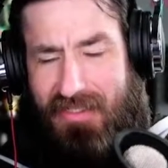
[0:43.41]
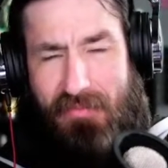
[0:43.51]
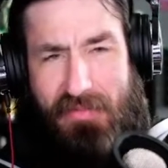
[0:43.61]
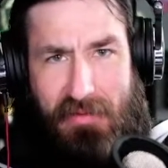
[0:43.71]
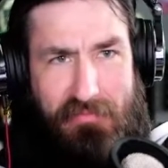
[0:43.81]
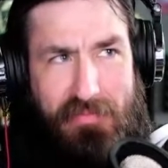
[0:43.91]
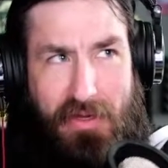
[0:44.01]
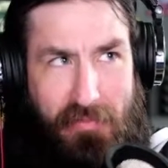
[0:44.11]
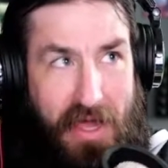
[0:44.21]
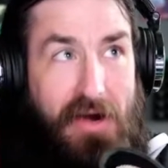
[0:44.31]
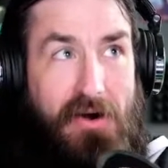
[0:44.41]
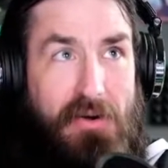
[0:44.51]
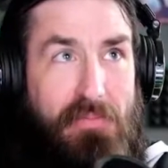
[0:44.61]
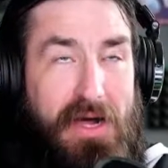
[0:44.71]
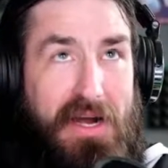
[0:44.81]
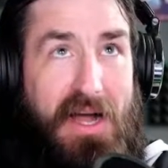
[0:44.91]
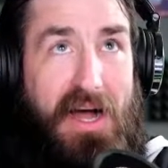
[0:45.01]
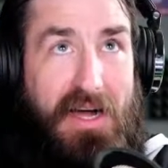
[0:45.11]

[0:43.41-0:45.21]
something better. But